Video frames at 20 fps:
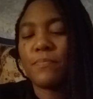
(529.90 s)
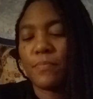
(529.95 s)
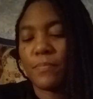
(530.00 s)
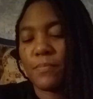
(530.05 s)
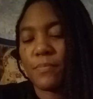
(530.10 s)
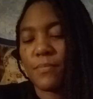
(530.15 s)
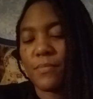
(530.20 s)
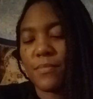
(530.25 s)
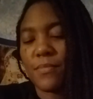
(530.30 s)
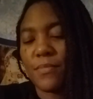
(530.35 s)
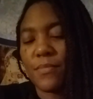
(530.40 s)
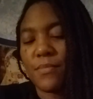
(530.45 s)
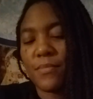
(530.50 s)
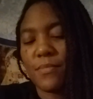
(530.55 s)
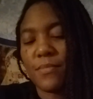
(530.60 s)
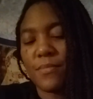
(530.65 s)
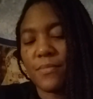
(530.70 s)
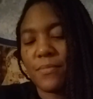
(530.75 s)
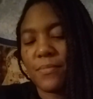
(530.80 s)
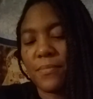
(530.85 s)

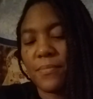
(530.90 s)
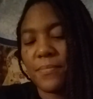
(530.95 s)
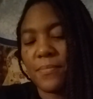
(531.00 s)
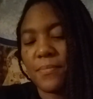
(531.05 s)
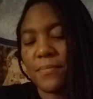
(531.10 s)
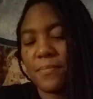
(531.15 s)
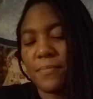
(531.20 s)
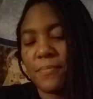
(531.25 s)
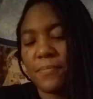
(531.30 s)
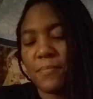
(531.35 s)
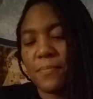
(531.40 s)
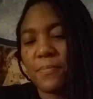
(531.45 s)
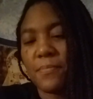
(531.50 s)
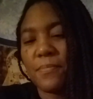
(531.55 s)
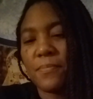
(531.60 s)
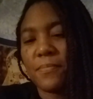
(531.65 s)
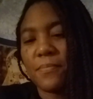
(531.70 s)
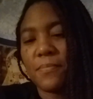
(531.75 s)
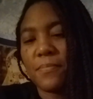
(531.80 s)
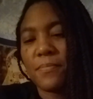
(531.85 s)

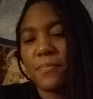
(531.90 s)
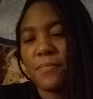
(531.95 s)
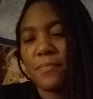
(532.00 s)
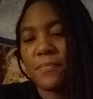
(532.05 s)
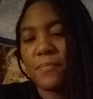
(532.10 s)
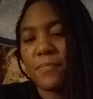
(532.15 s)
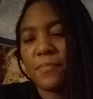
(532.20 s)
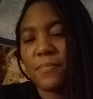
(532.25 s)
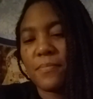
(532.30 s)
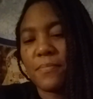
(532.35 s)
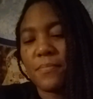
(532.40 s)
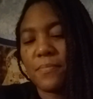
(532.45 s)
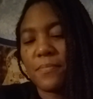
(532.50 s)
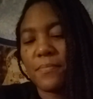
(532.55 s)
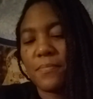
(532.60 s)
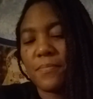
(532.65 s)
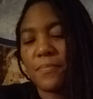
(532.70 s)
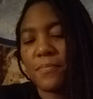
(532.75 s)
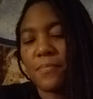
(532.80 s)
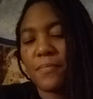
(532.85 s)

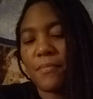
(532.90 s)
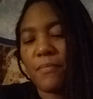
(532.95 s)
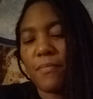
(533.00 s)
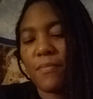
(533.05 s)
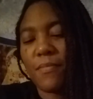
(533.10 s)
Nobody speaks.